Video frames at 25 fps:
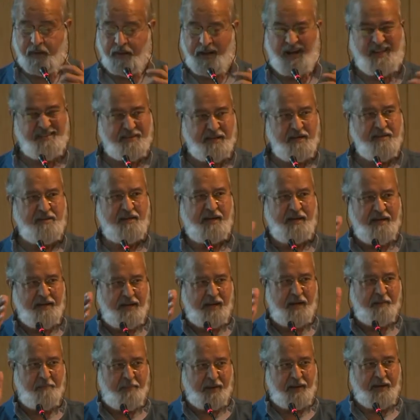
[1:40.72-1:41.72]
essentially
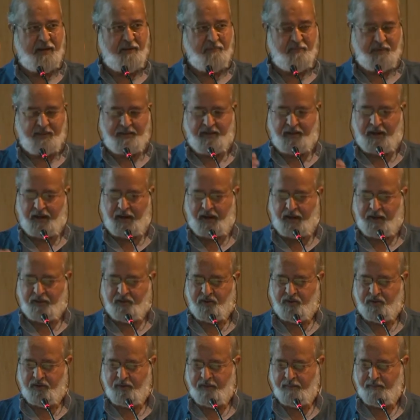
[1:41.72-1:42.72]
I'll begin with the
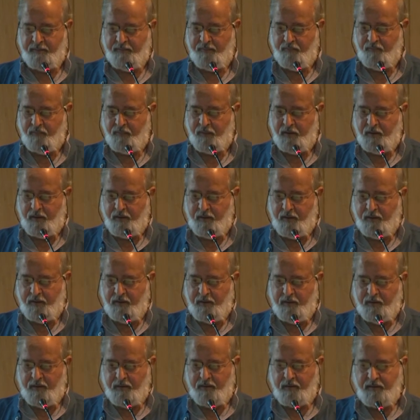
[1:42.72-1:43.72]
arch,
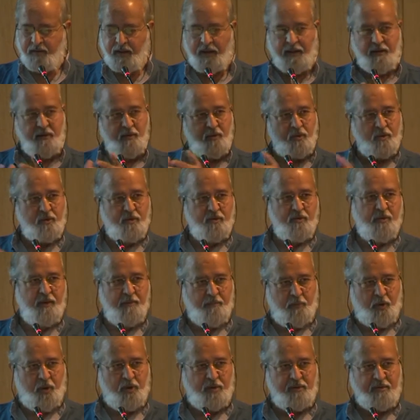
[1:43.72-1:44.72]
then go to the
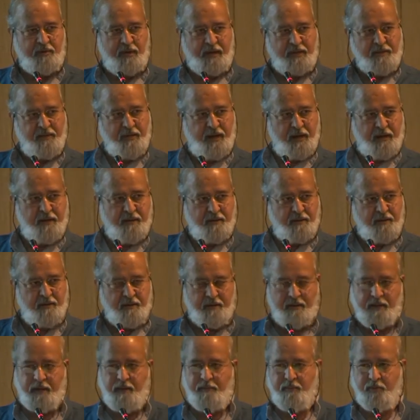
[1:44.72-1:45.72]
mosque, and then
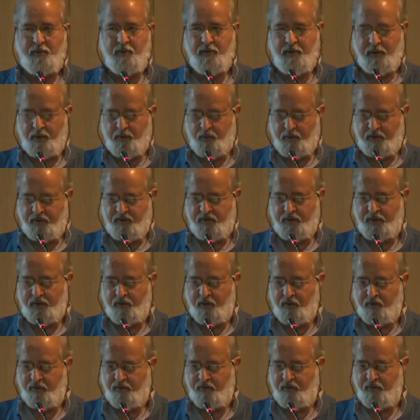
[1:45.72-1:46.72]
come to the question
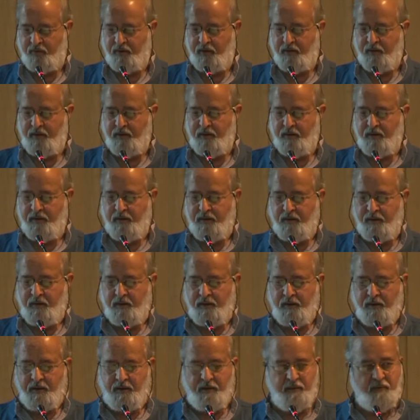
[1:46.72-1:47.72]
of
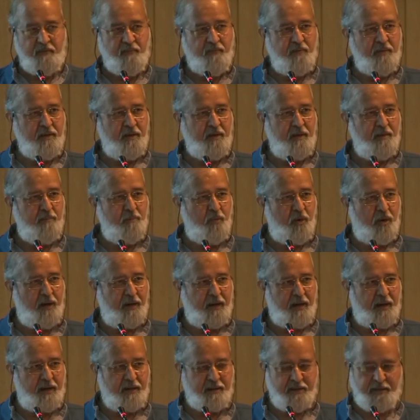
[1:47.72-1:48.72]
the
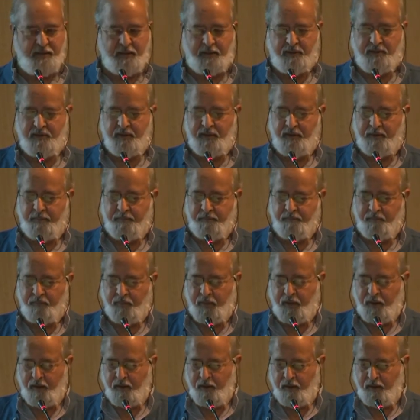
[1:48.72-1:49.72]
Mughal architecture.
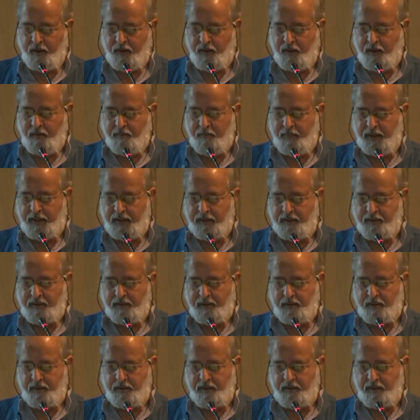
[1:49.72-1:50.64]
But